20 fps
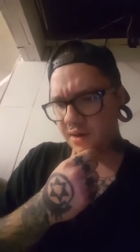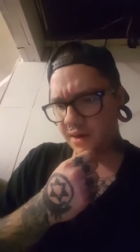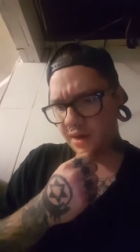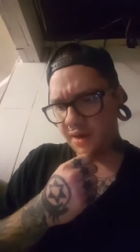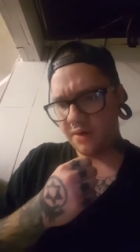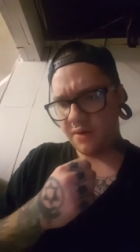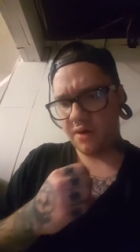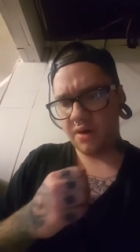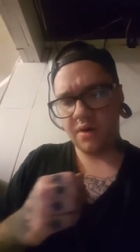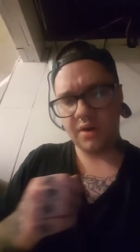
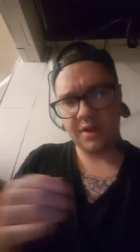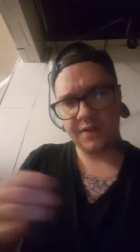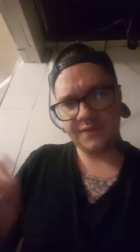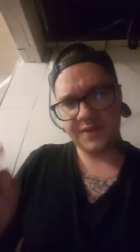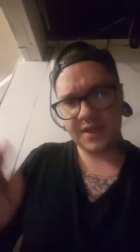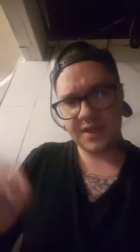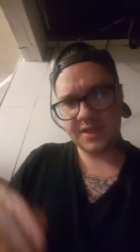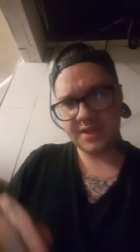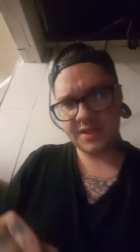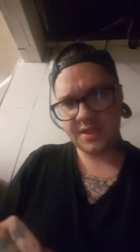now, all
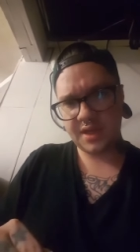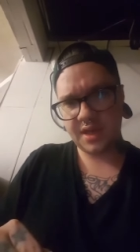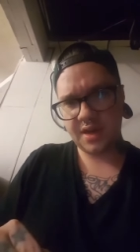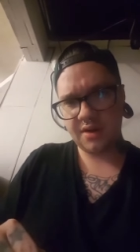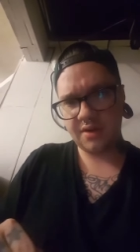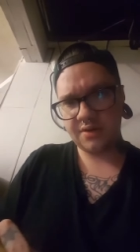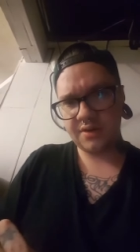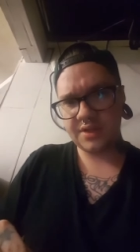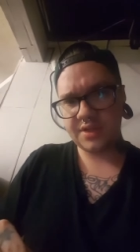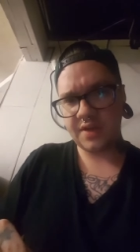of these
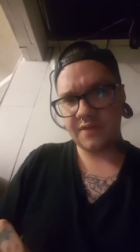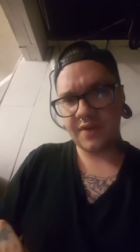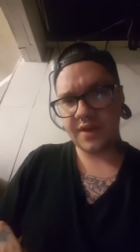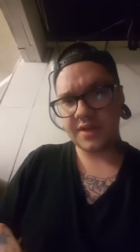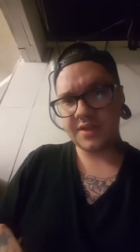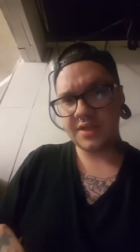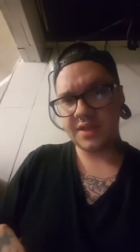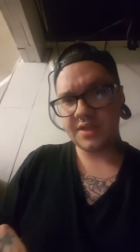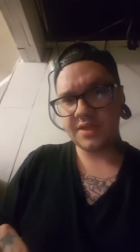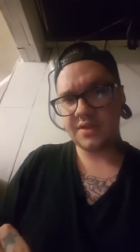characters have
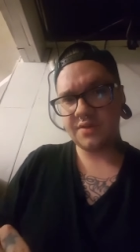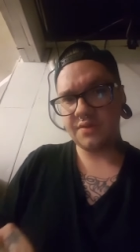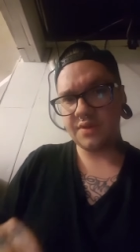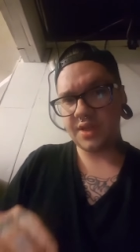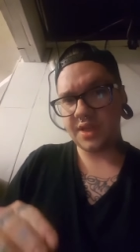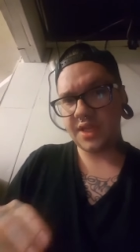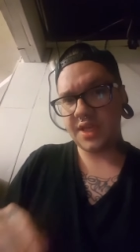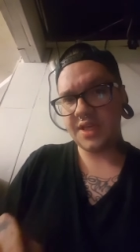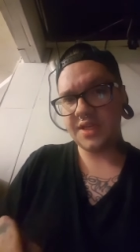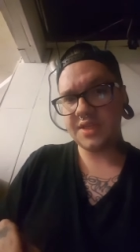access to
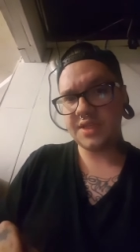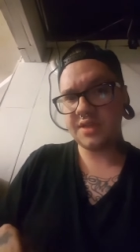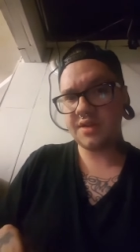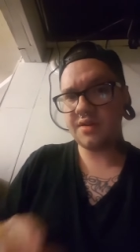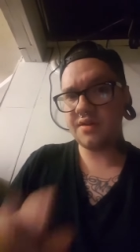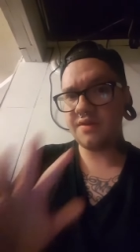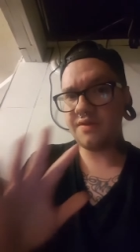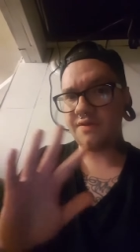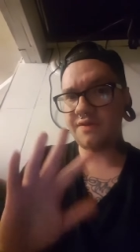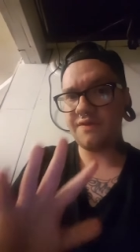at
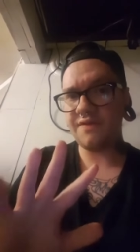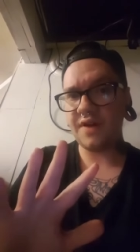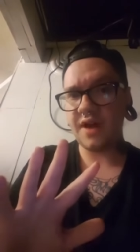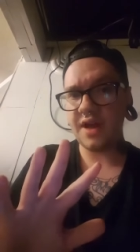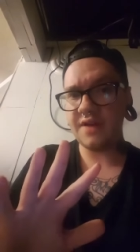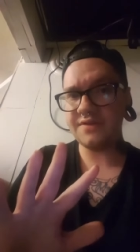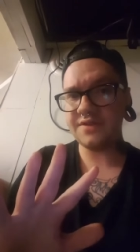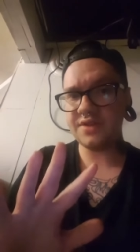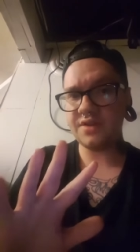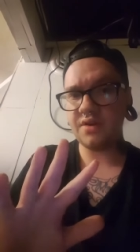least
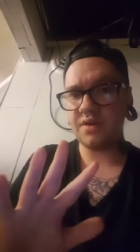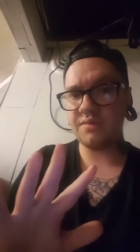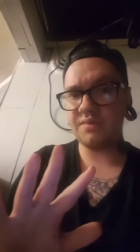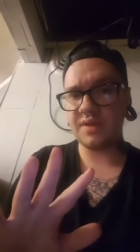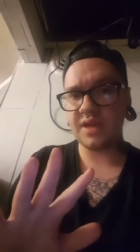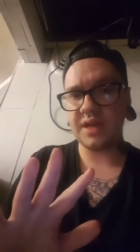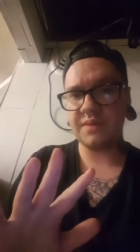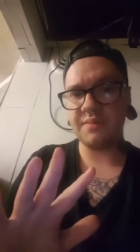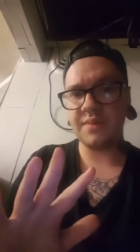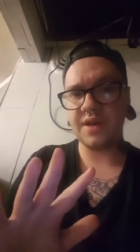5-star
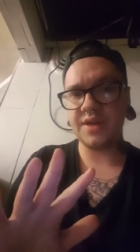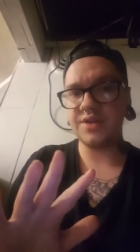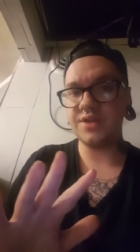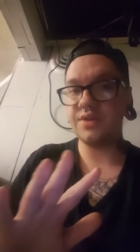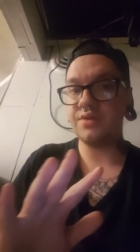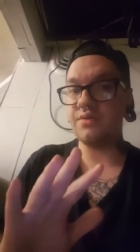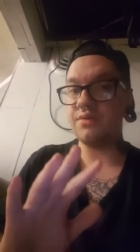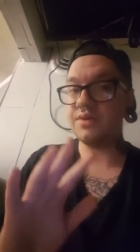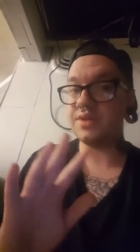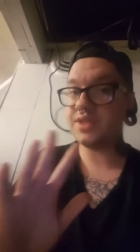black
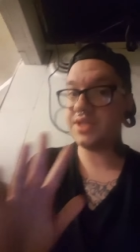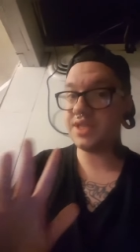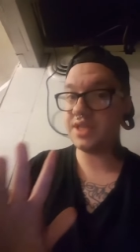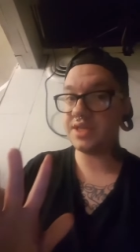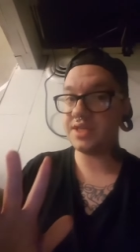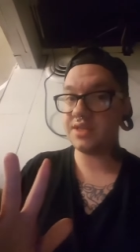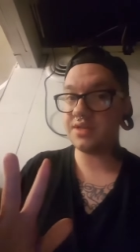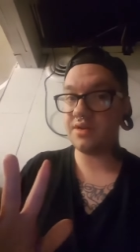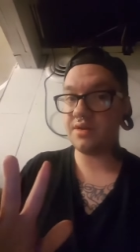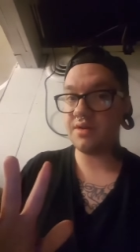magic, or
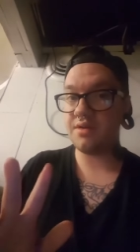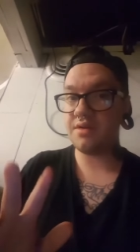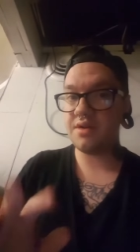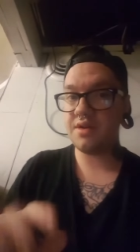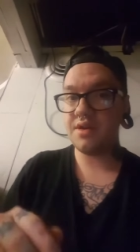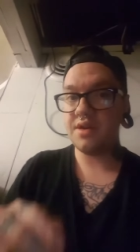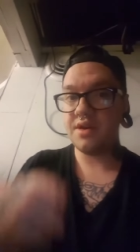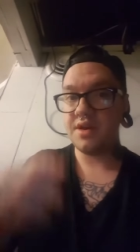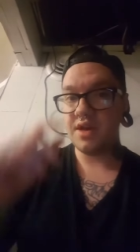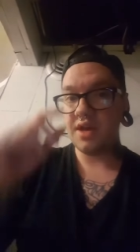
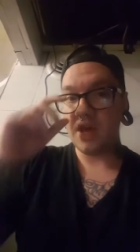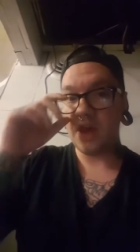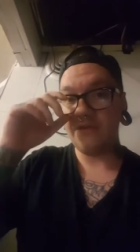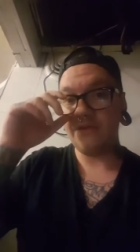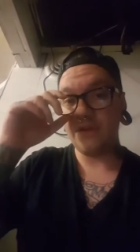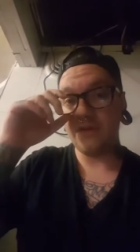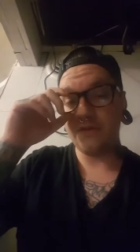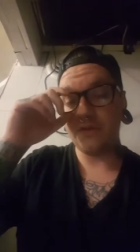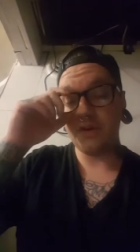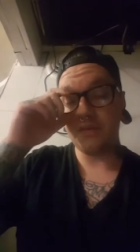6-star
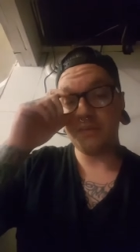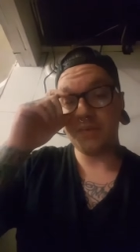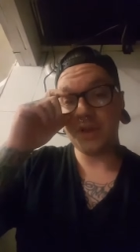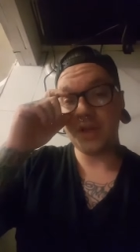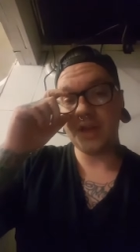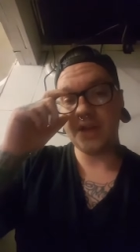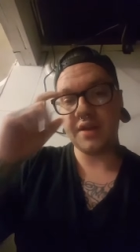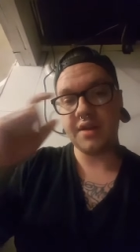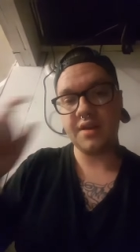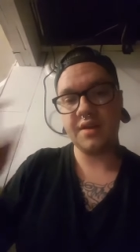if you've
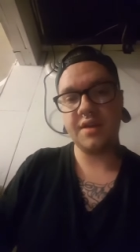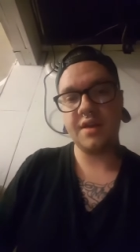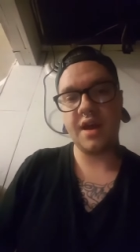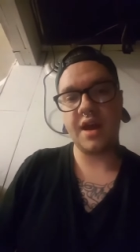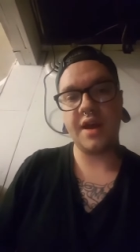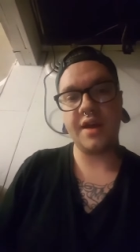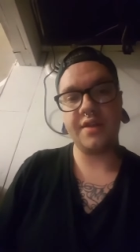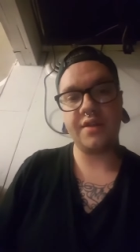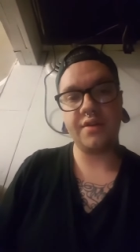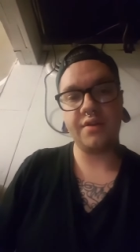completed
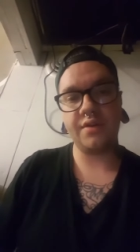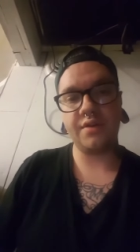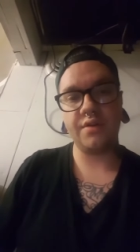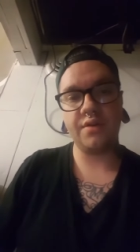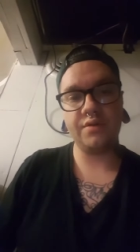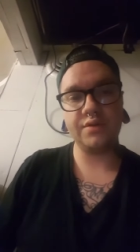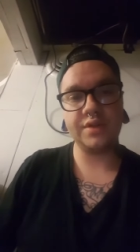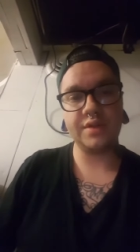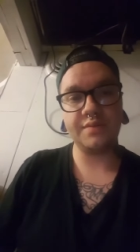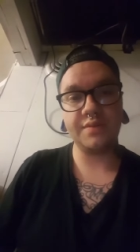either
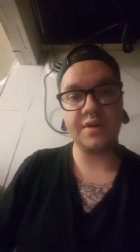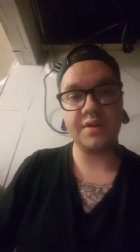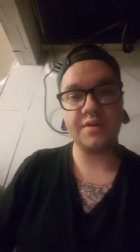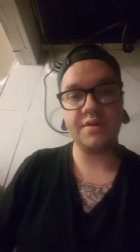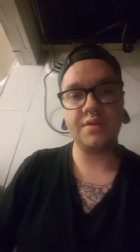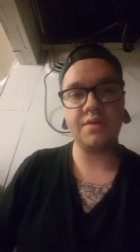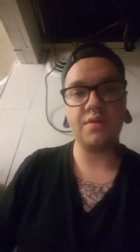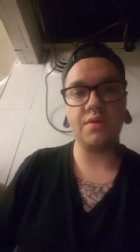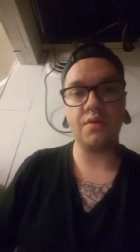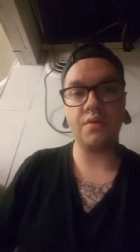
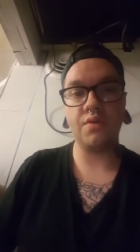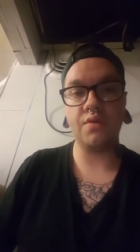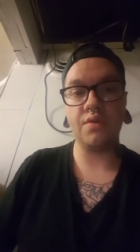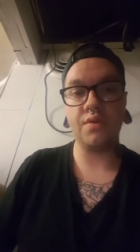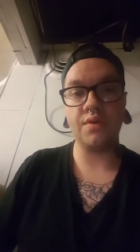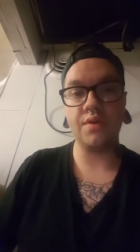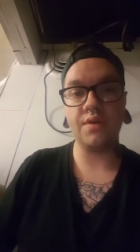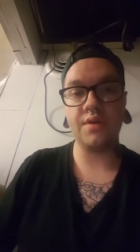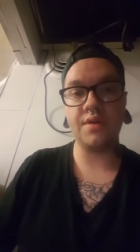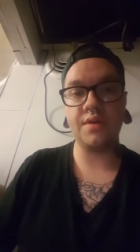Ultima
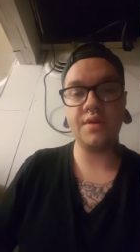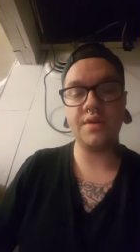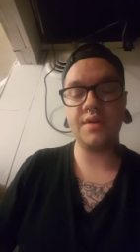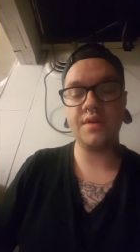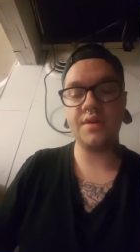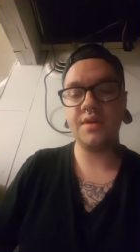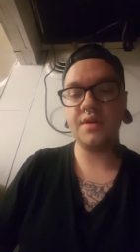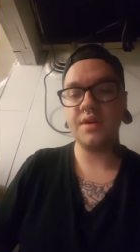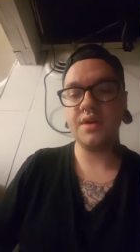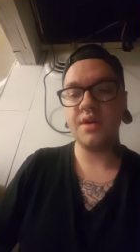or
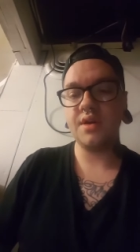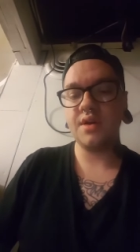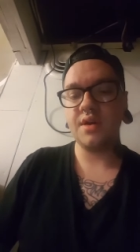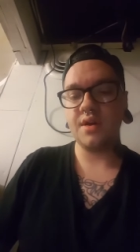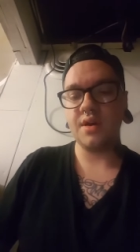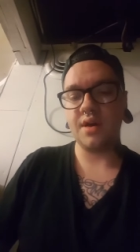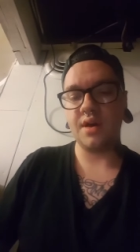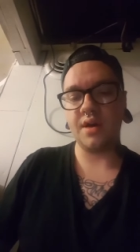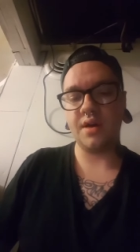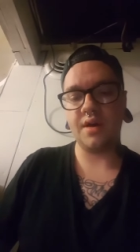
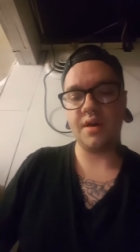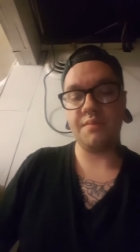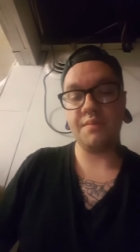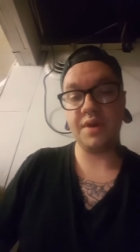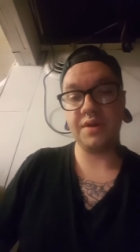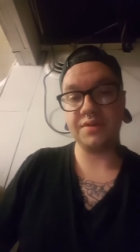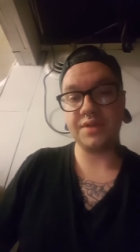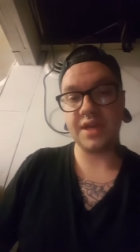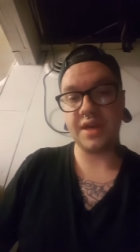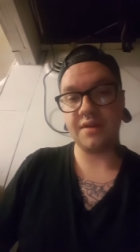uh,
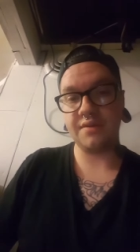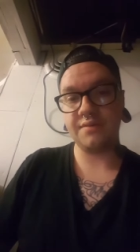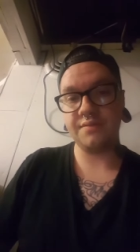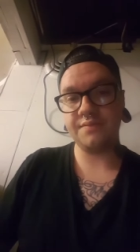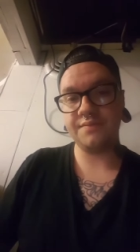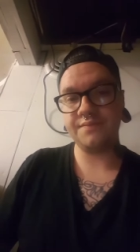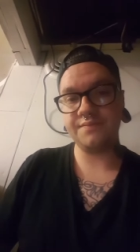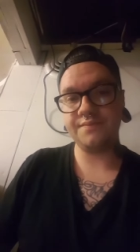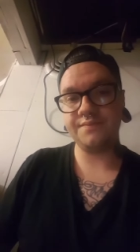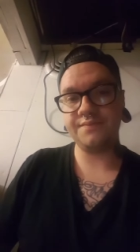
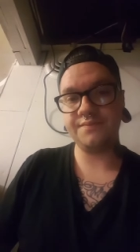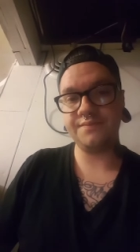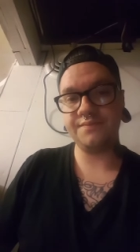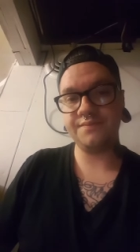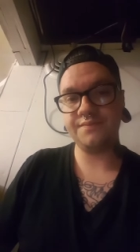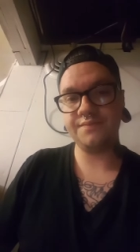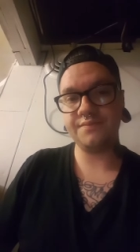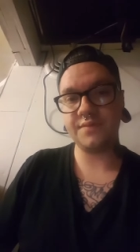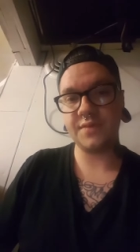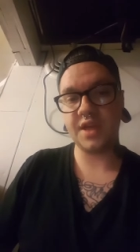Meltdown
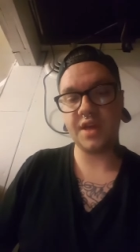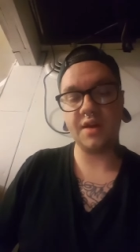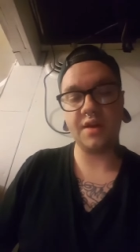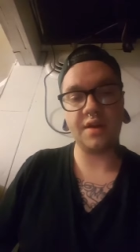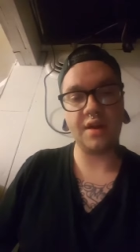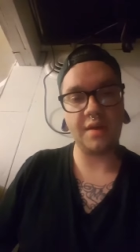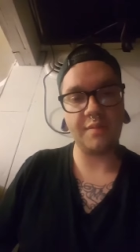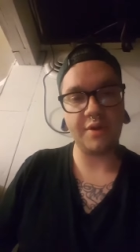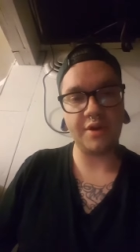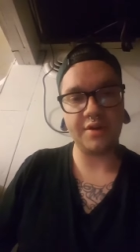
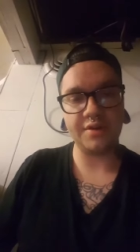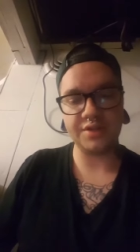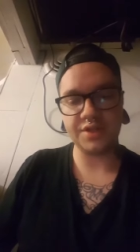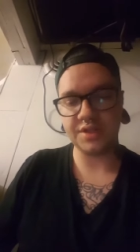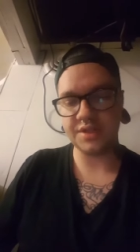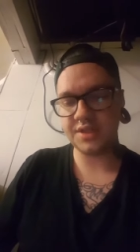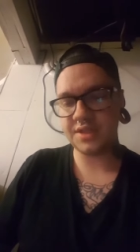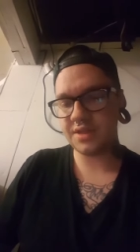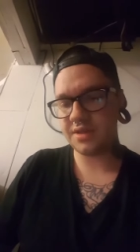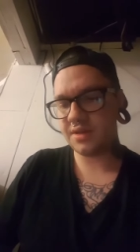uh, Nightmare
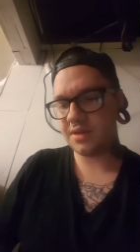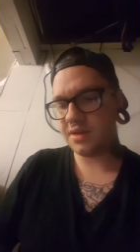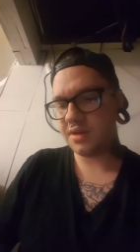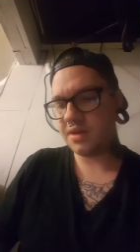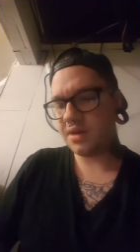Dungeons.